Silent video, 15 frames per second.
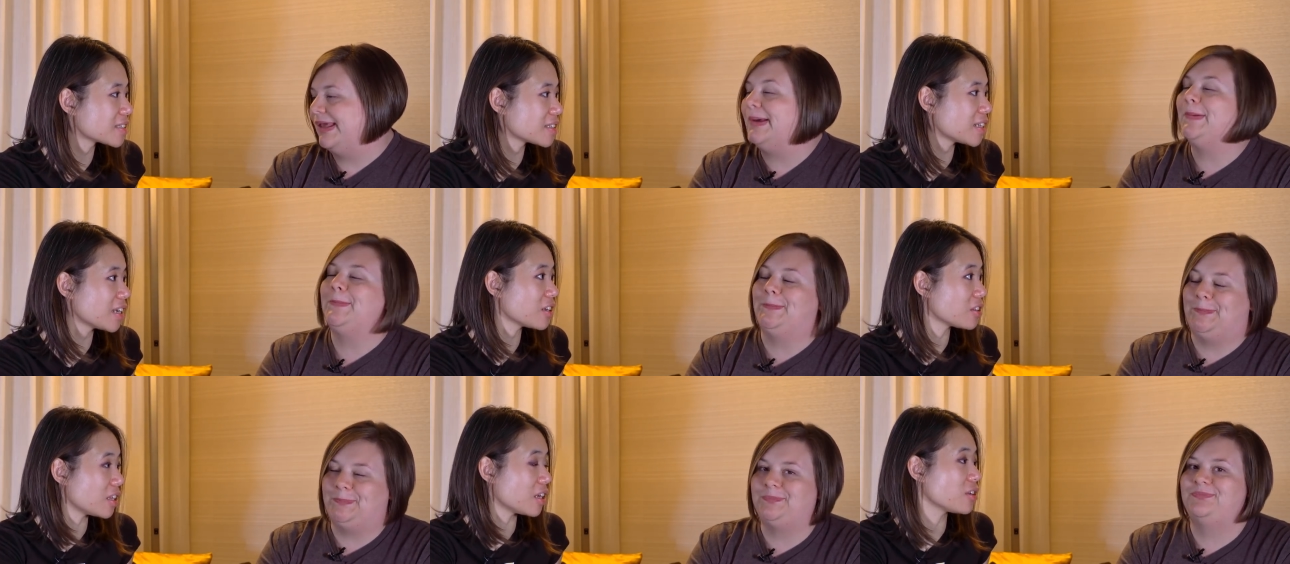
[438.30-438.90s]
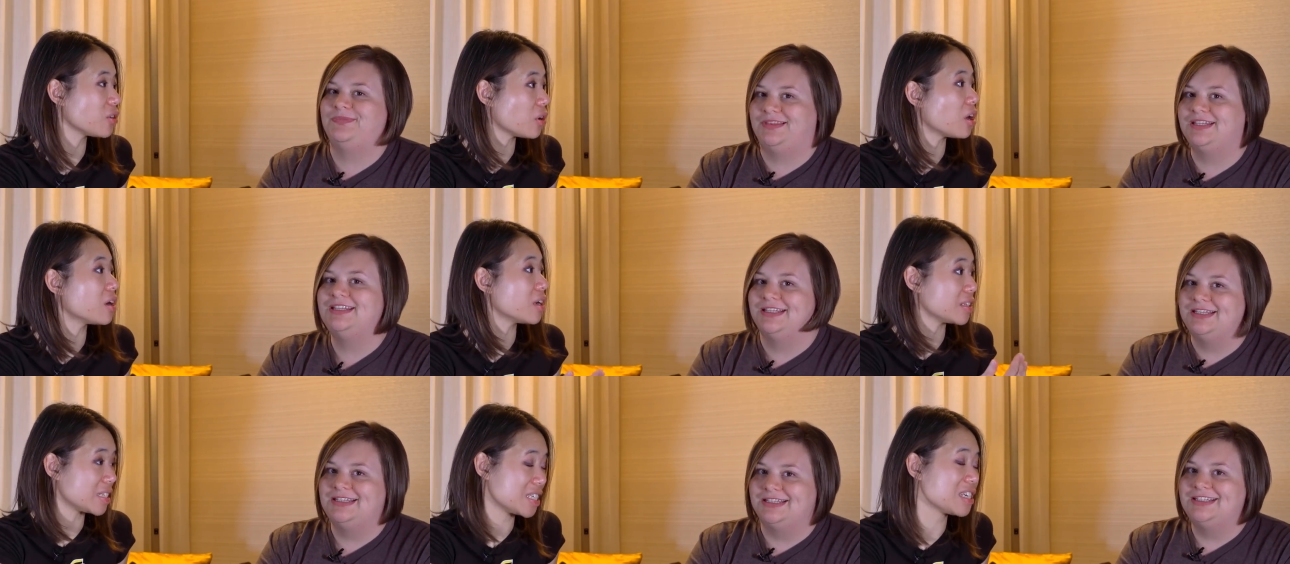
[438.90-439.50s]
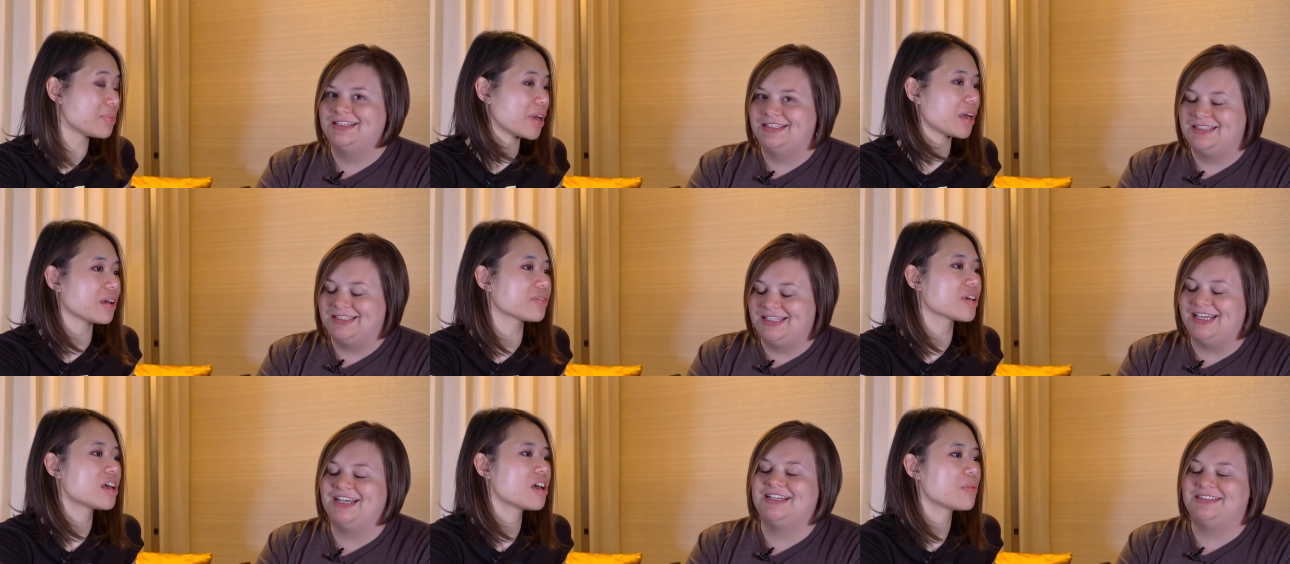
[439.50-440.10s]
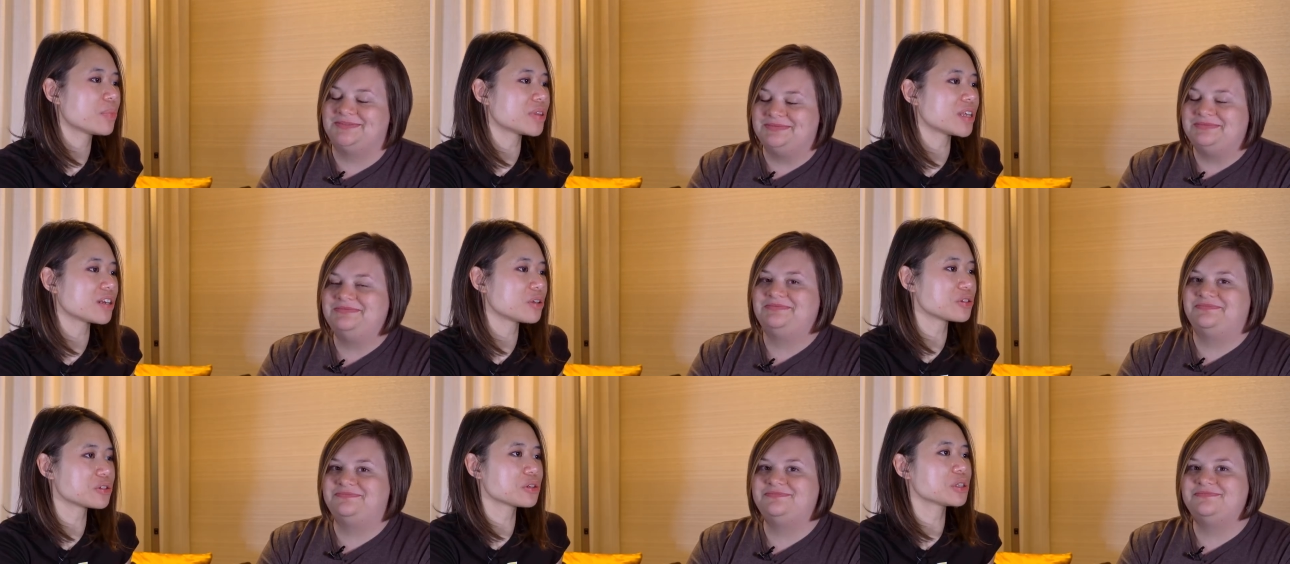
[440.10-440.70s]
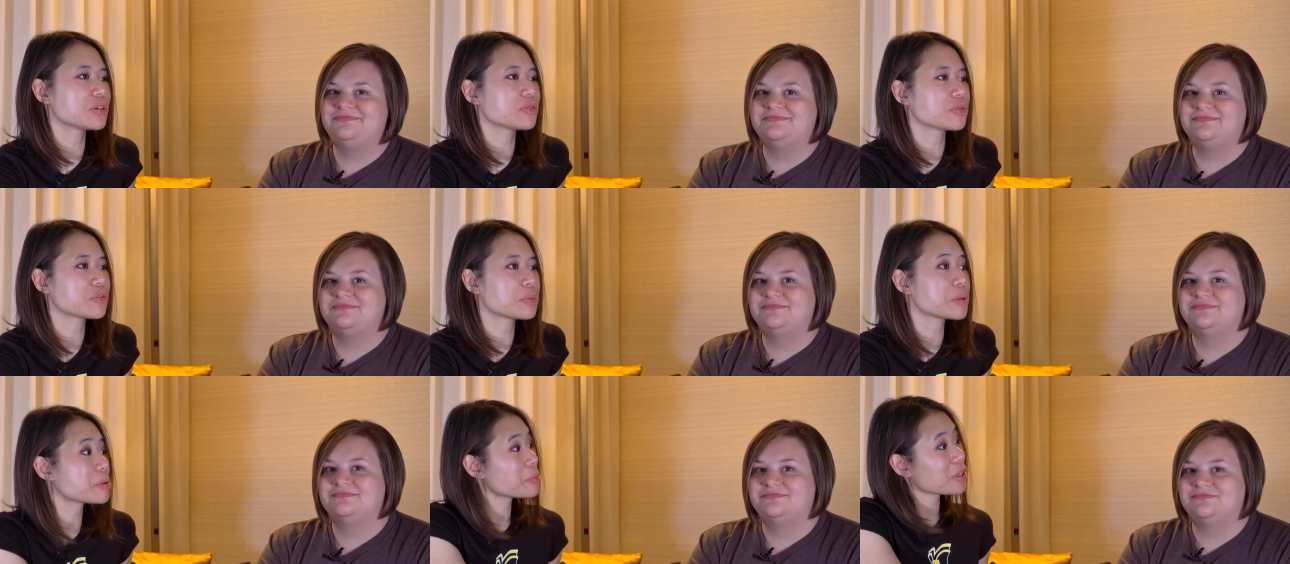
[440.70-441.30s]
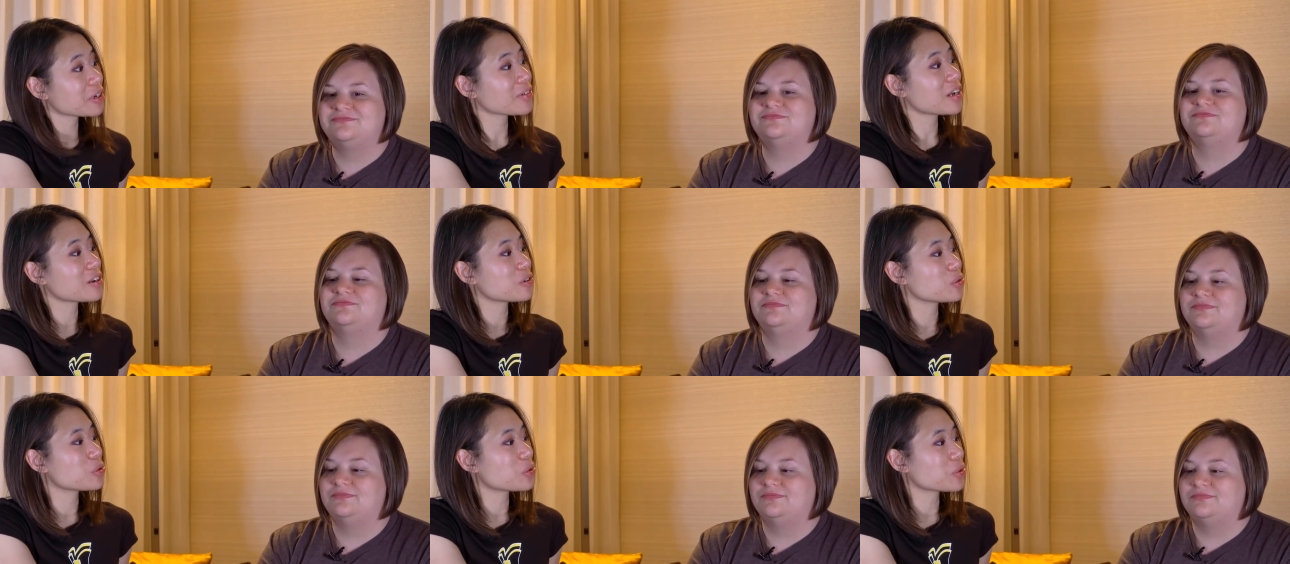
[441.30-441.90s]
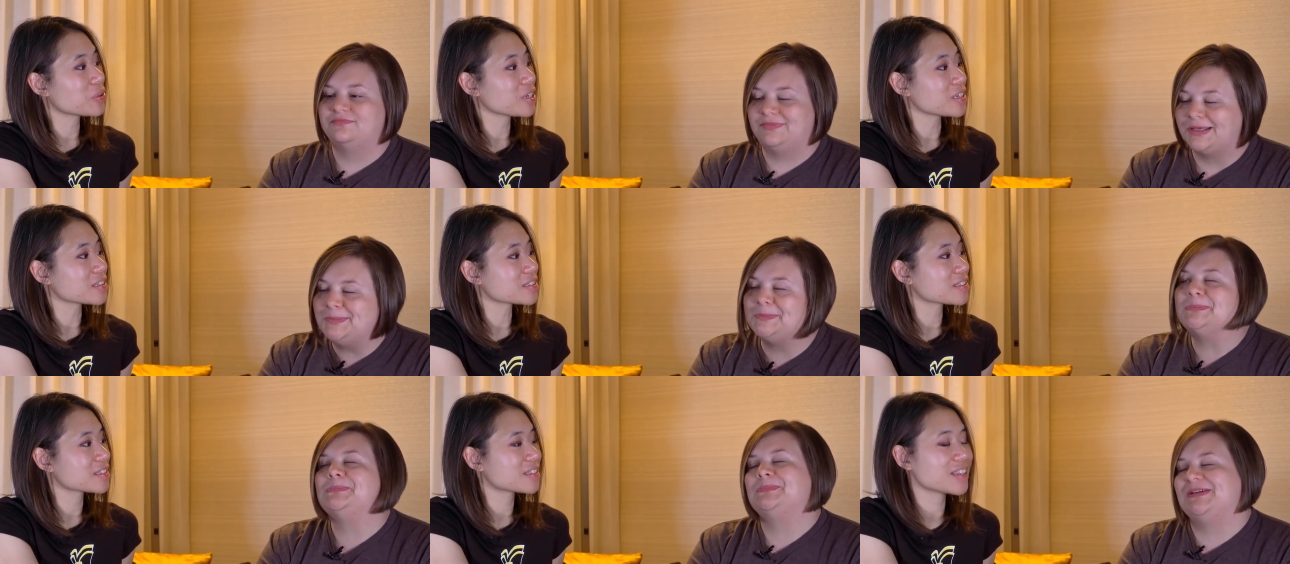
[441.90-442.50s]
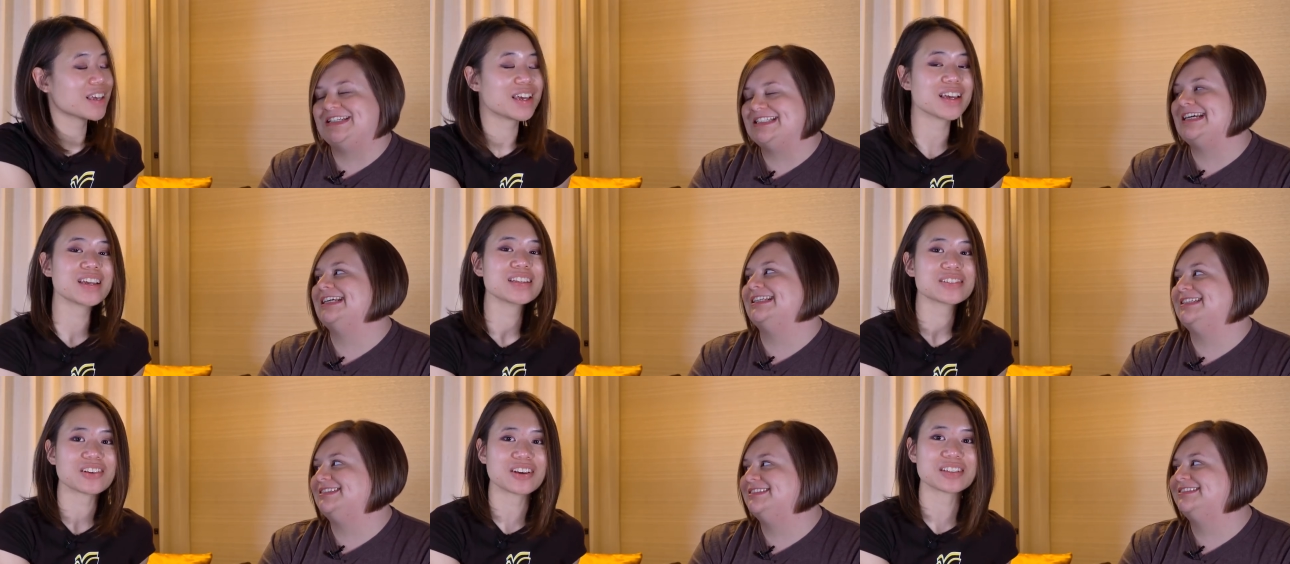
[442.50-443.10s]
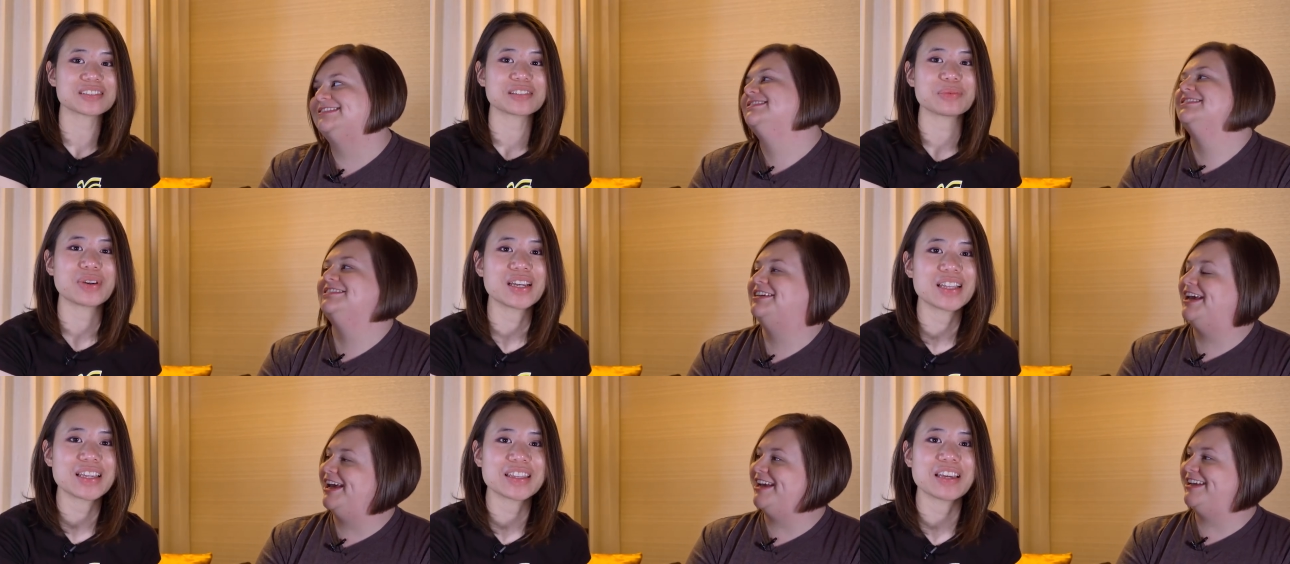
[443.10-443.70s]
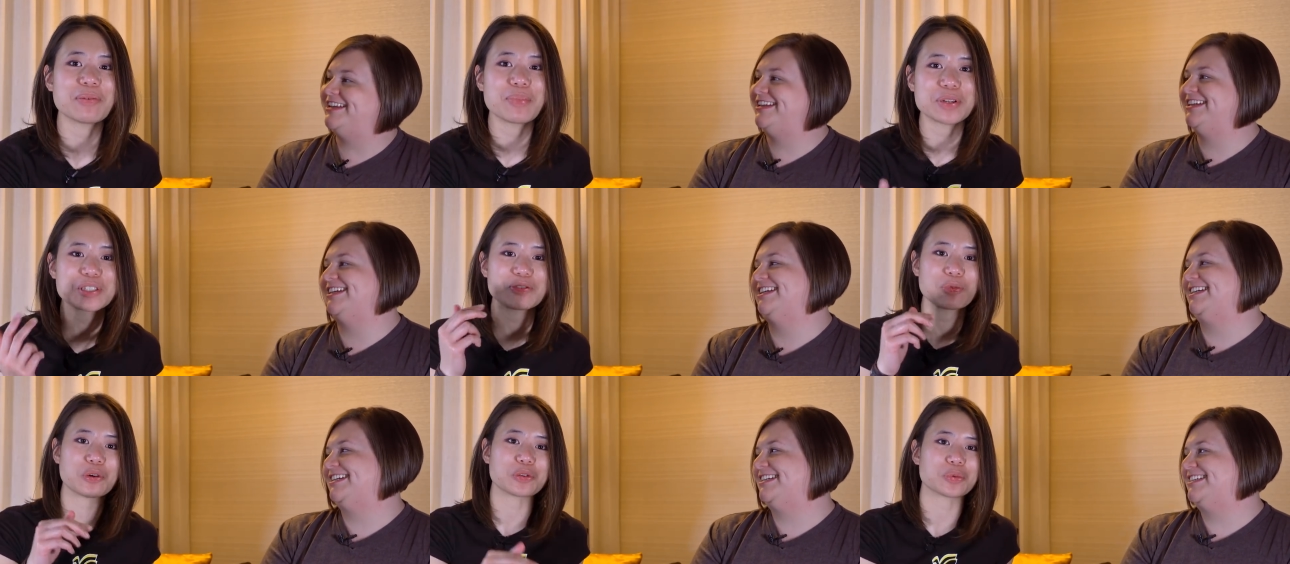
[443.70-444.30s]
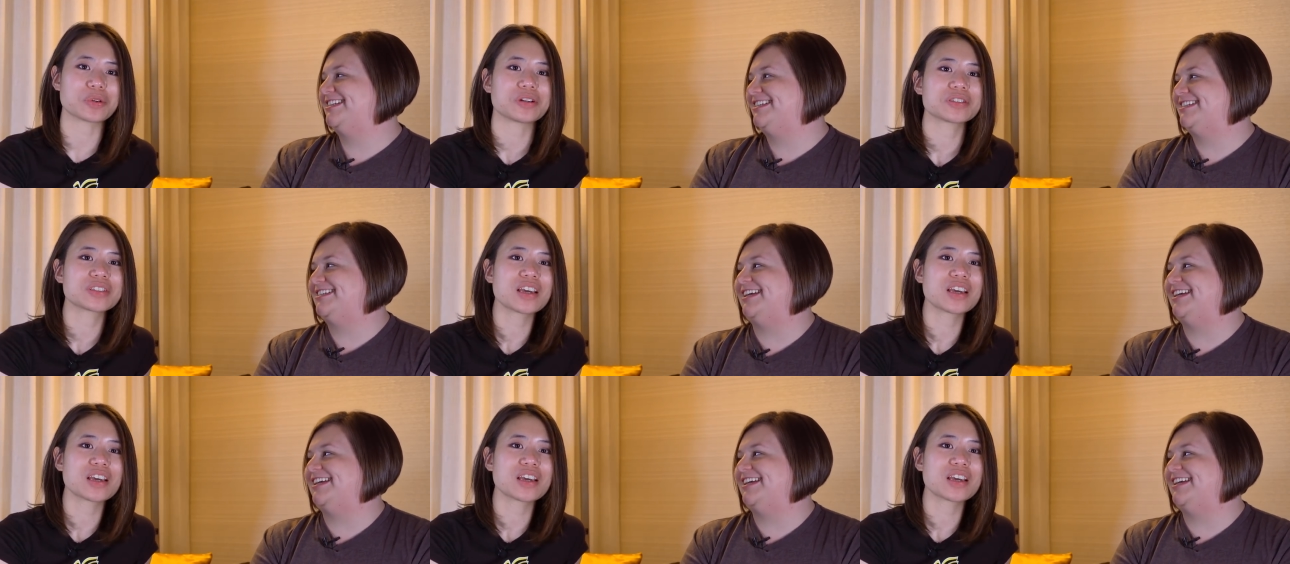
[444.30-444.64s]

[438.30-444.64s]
Speaker 1: yeah. that that you all on the team have. Yeah. But then you still leave room for people to play around and do cool things. Yes. That yeah. is awesome. I like that. Best of both worlds.